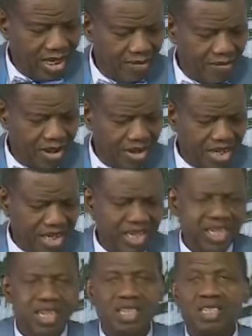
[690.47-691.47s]
A
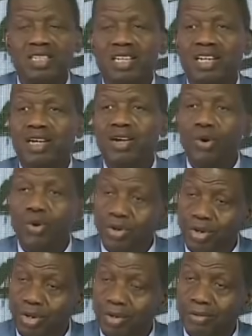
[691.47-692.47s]
burden is a
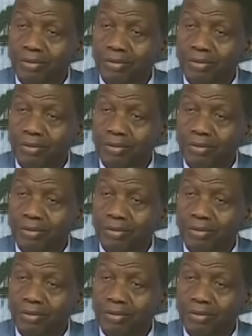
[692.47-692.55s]
load.